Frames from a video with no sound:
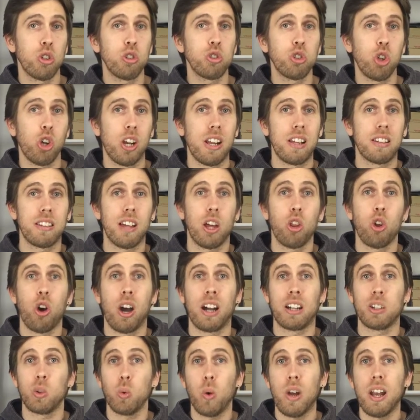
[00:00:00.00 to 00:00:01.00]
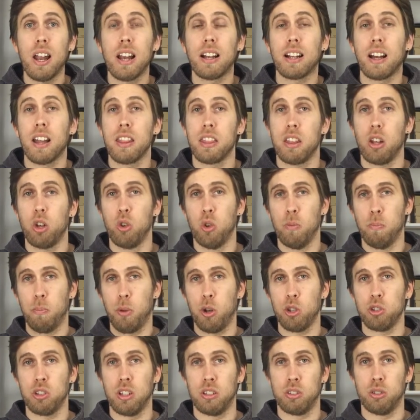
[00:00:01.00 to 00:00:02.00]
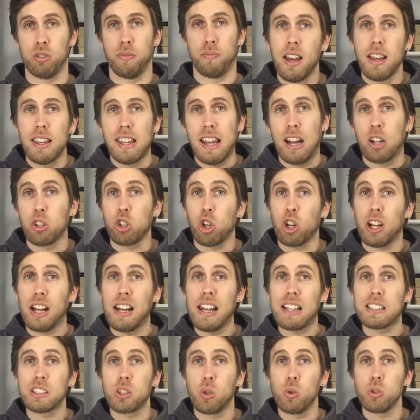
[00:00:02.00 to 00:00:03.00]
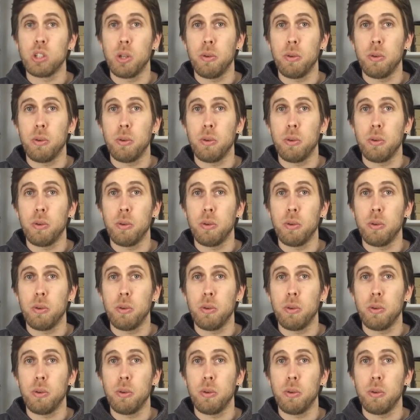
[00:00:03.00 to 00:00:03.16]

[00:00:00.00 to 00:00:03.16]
only the actual reachable state in a process, and giving it the